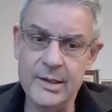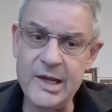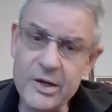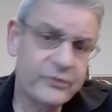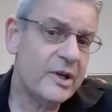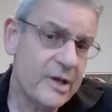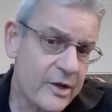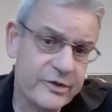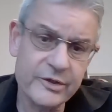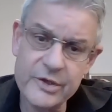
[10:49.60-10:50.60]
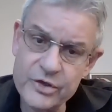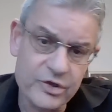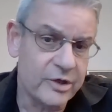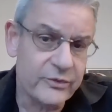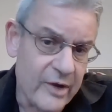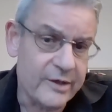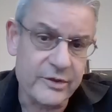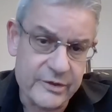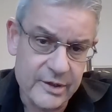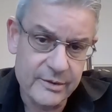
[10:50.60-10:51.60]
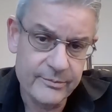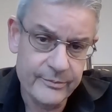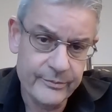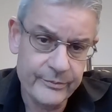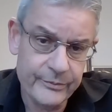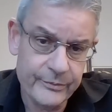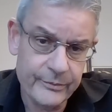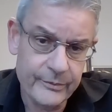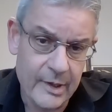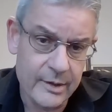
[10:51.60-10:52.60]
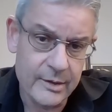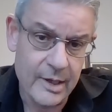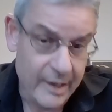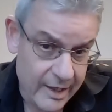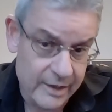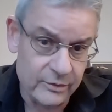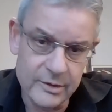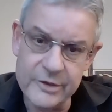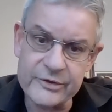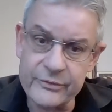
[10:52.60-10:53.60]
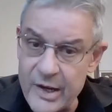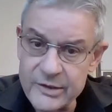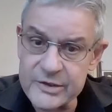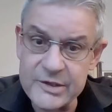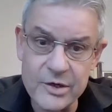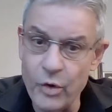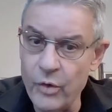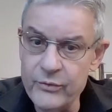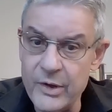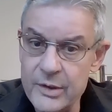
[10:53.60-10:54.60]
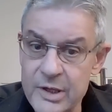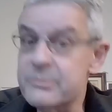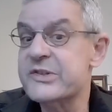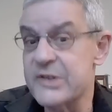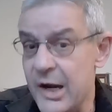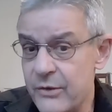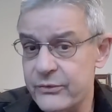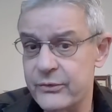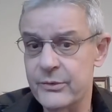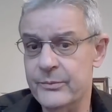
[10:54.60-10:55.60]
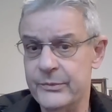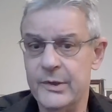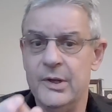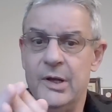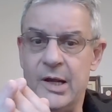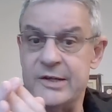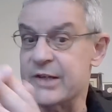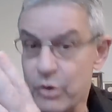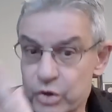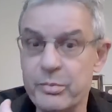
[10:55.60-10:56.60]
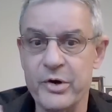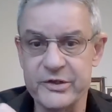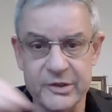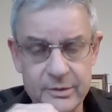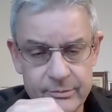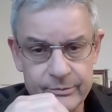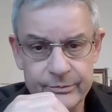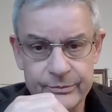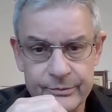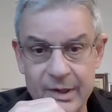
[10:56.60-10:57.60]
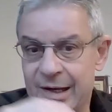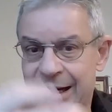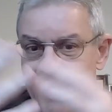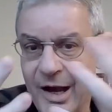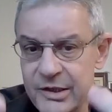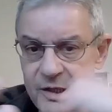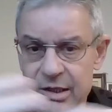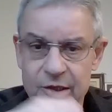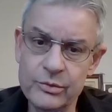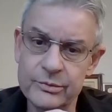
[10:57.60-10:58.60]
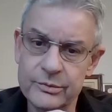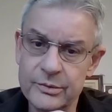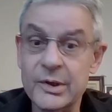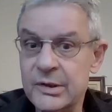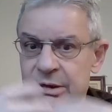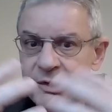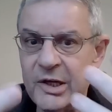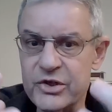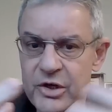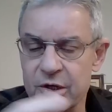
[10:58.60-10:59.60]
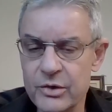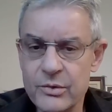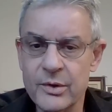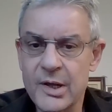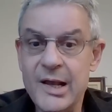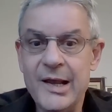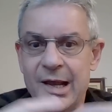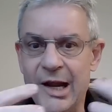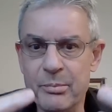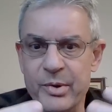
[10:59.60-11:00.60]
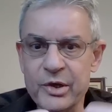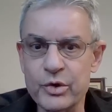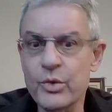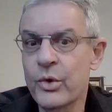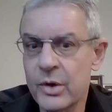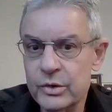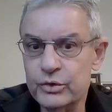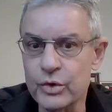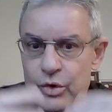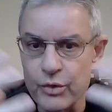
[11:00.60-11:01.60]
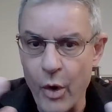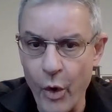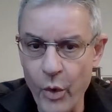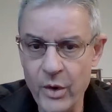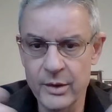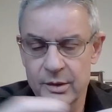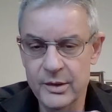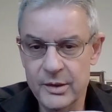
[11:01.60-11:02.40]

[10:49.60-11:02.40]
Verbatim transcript: if the narcissist shared fantasy, again, is a fantasy of himself as a good person, guiding you, teaching you, helping you to grow,